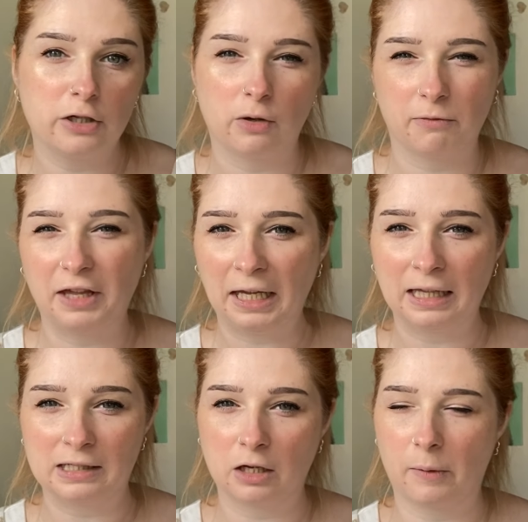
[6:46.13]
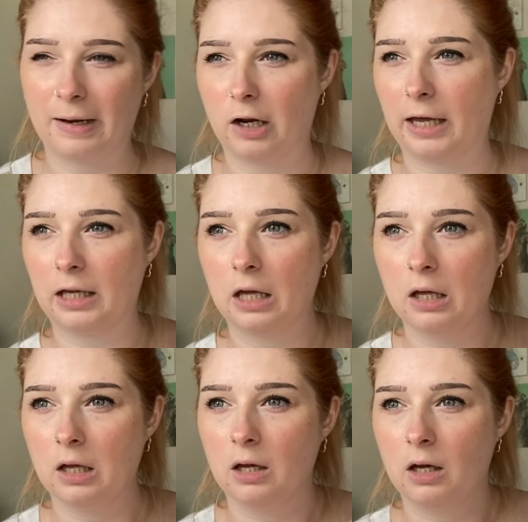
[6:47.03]
So I'm thinking that's going to be like
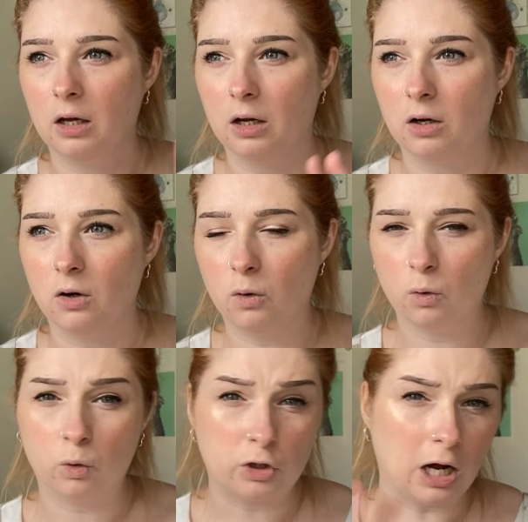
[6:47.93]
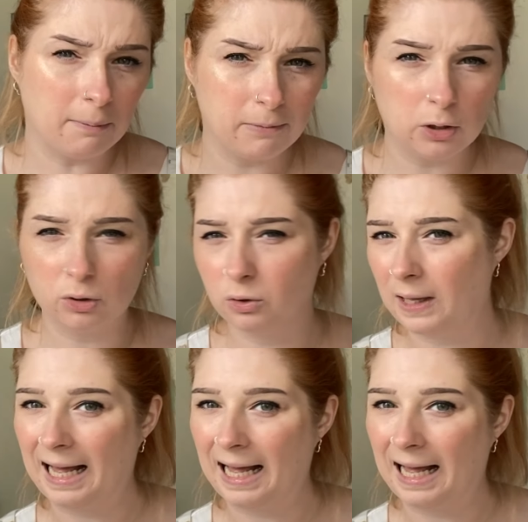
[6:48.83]
autumnal,